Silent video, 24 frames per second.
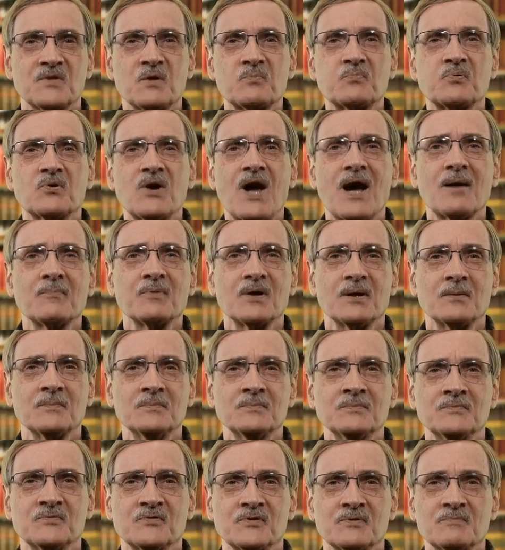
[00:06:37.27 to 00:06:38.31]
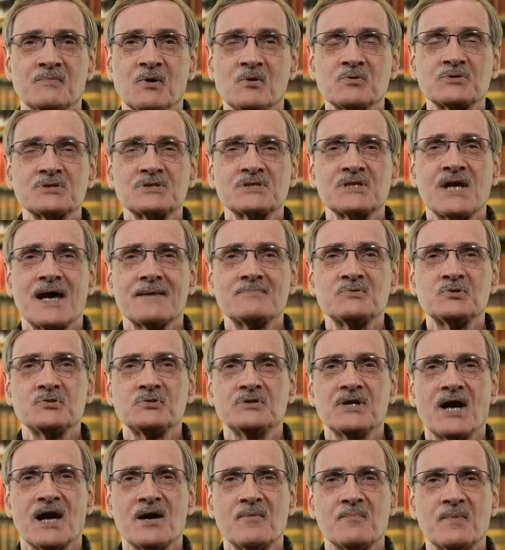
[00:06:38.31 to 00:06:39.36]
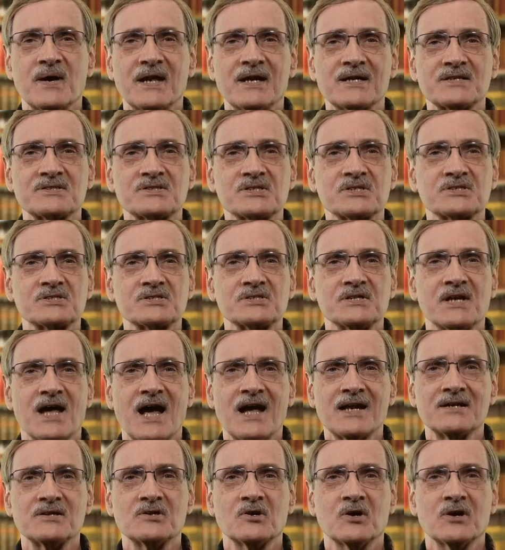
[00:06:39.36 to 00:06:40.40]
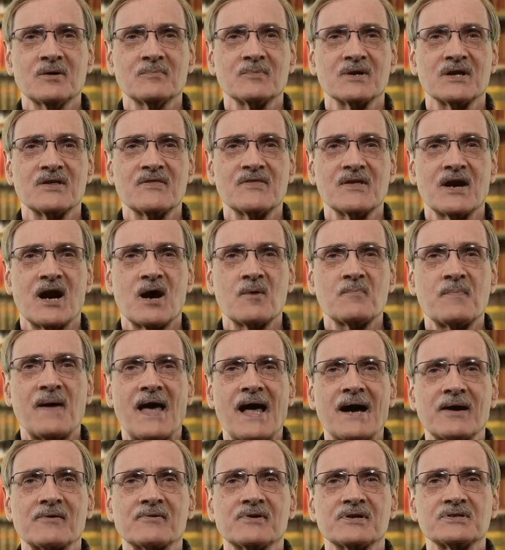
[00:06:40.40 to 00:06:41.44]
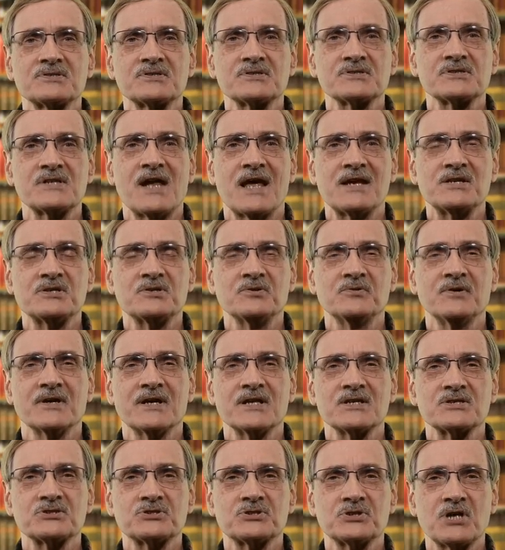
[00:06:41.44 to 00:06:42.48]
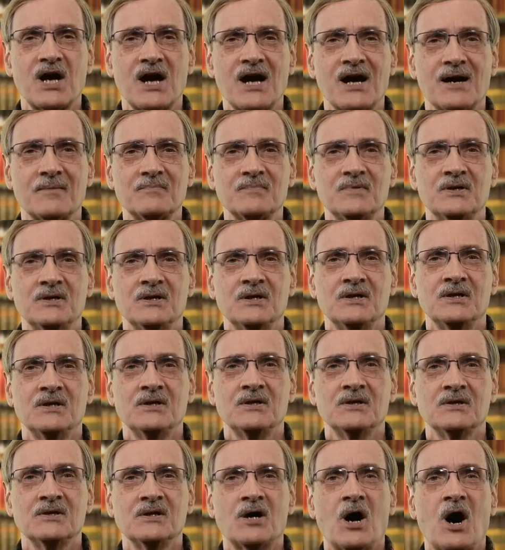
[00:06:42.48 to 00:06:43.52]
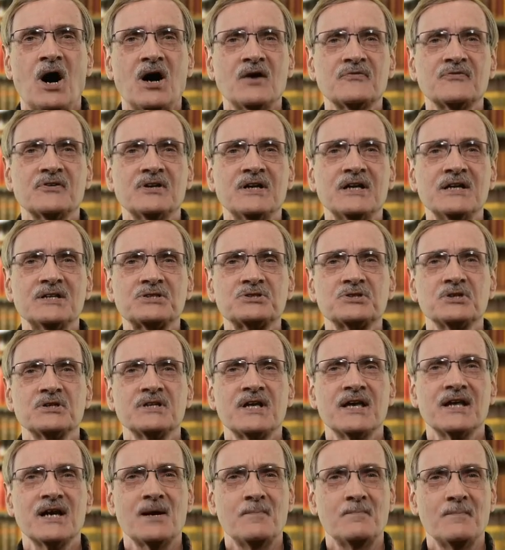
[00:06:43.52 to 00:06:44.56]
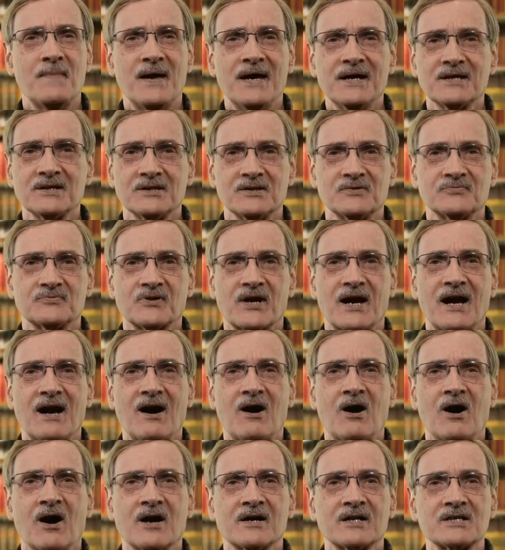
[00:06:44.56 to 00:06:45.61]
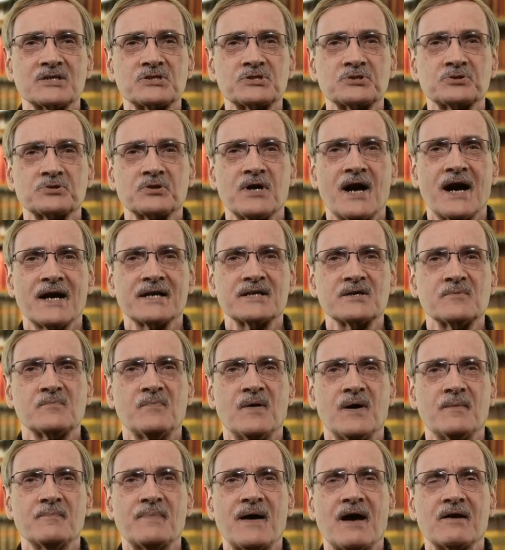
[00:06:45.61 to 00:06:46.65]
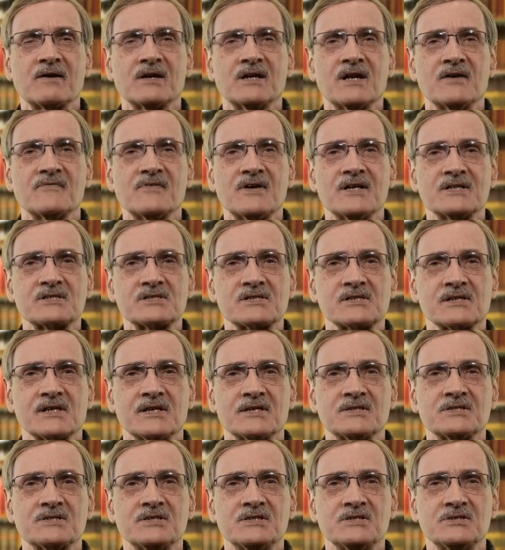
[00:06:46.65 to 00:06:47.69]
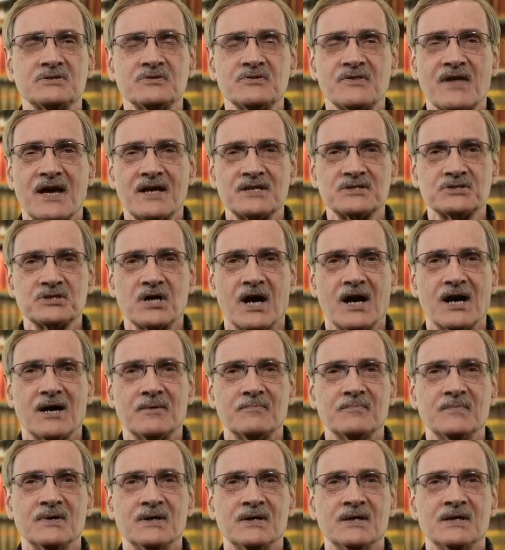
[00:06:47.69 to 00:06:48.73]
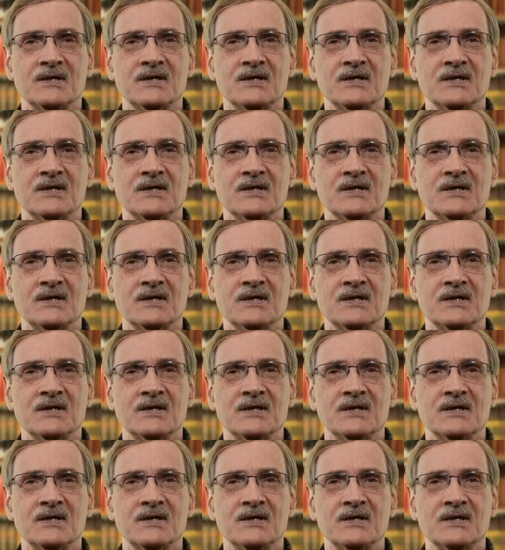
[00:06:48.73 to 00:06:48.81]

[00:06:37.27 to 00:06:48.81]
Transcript: The problem for most type 2 diabetics is not normally that our pancreas is not doing its job. Often it should get a medal for how hard it's trying to pump out enough insulin to do that job.